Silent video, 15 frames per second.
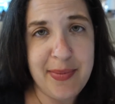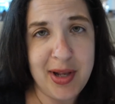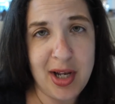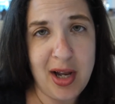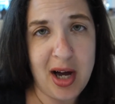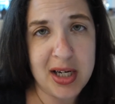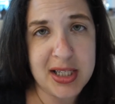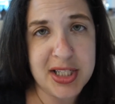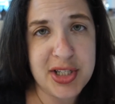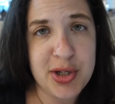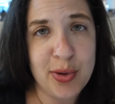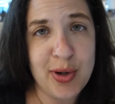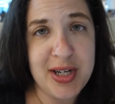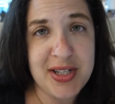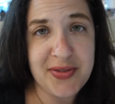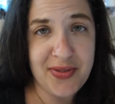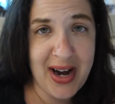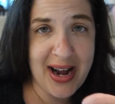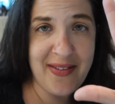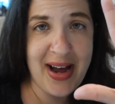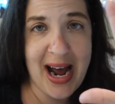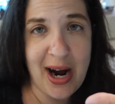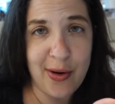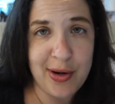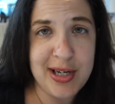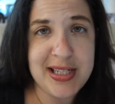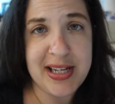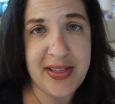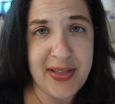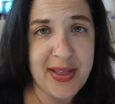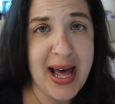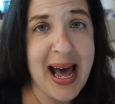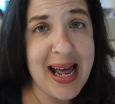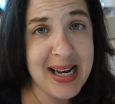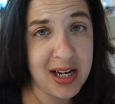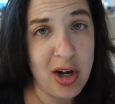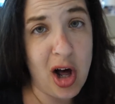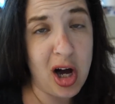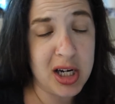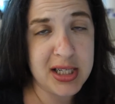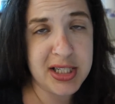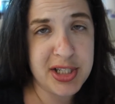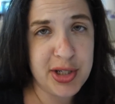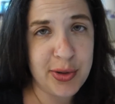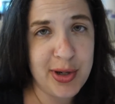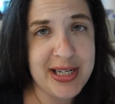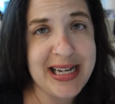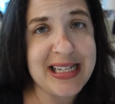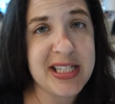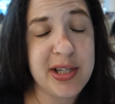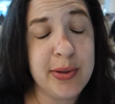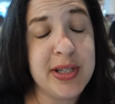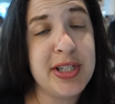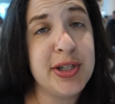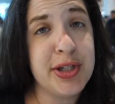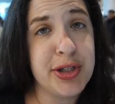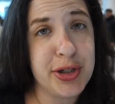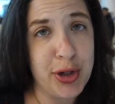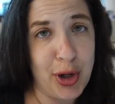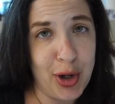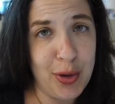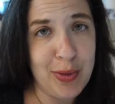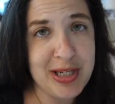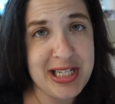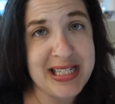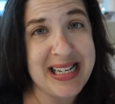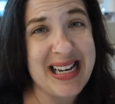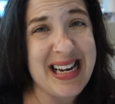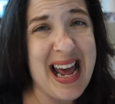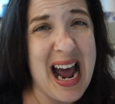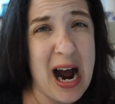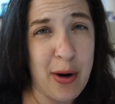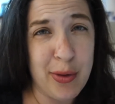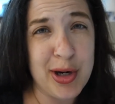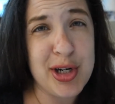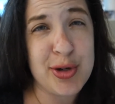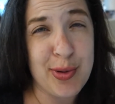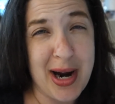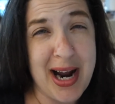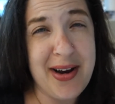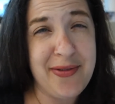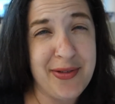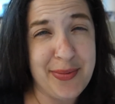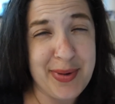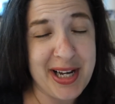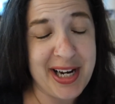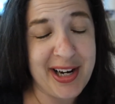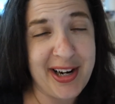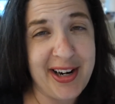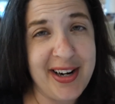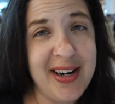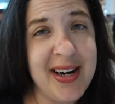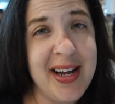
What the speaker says: The longest tour is 5 hours, and that longest tour takes you into Seoul, which is an hour drive from here.